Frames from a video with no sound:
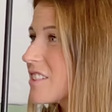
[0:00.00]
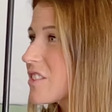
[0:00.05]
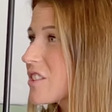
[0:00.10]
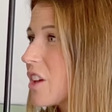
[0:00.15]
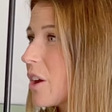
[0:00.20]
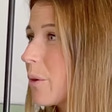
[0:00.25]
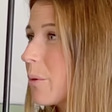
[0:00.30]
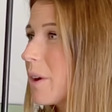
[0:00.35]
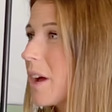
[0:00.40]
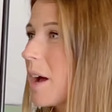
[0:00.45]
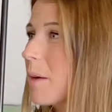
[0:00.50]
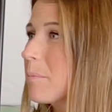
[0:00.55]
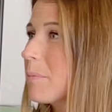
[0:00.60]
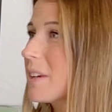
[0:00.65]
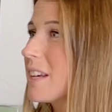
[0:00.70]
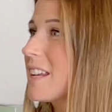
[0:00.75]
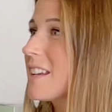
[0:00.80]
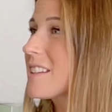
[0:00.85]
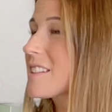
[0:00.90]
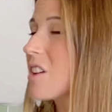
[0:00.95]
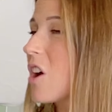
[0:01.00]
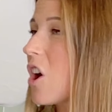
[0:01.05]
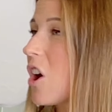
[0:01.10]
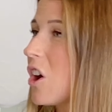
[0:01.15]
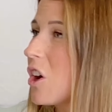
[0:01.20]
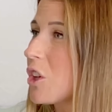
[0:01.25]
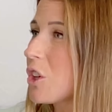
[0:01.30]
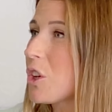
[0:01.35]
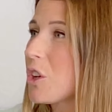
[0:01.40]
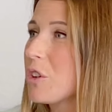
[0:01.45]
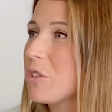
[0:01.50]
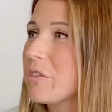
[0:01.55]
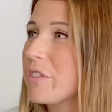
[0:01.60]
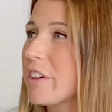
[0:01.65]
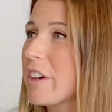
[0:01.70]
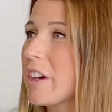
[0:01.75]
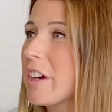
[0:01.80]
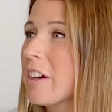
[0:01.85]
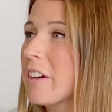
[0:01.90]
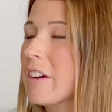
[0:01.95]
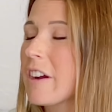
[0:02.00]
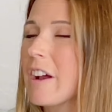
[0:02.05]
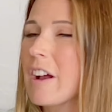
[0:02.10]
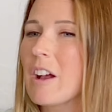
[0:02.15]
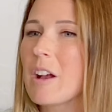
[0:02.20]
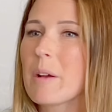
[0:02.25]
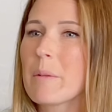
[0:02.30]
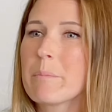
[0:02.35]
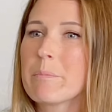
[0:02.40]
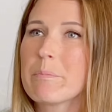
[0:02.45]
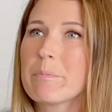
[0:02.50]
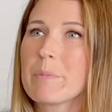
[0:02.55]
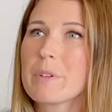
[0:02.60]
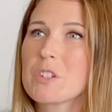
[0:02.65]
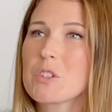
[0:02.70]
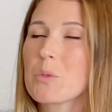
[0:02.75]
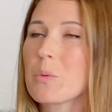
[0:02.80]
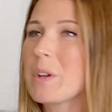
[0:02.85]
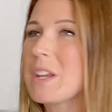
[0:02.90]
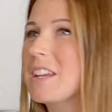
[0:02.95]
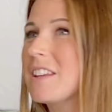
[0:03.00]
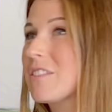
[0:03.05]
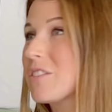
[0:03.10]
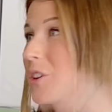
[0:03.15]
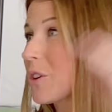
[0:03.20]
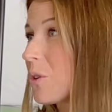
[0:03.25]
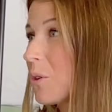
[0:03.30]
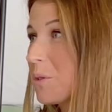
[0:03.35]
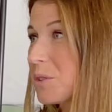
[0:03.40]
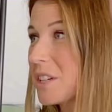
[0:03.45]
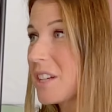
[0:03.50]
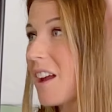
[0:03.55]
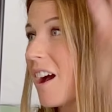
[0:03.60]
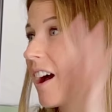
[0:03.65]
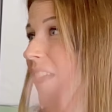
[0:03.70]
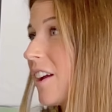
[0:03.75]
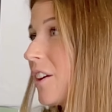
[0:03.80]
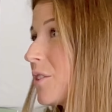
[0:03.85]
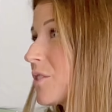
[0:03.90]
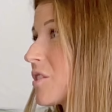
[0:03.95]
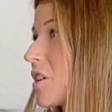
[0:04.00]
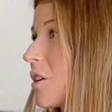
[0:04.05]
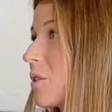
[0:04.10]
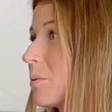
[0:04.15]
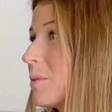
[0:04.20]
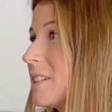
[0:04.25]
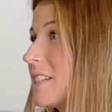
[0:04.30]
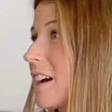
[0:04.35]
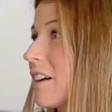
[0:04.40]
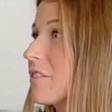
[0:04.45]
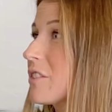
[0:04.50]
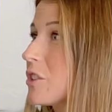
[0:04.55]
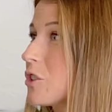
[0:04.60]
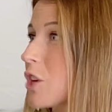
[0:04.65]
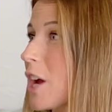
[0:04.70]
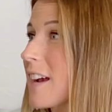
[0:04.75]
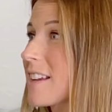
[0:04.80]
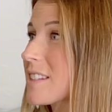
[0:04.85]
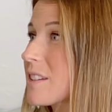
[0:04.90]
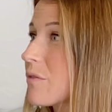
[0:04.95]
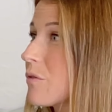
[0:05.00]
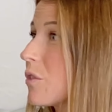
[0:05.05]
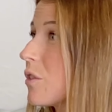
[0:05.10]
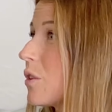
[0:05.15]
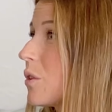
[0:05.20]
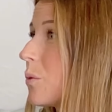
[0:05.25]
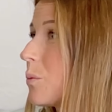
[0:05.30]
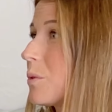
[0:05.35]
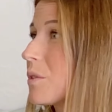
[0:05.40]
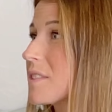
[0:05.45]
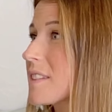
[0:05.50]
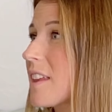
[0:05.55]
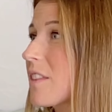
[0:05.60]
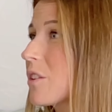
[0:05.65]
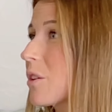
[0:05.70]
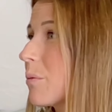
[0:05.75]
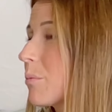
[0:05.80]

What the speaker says: So companies all over between the Golden Isles all the way down to Jacksonville will send their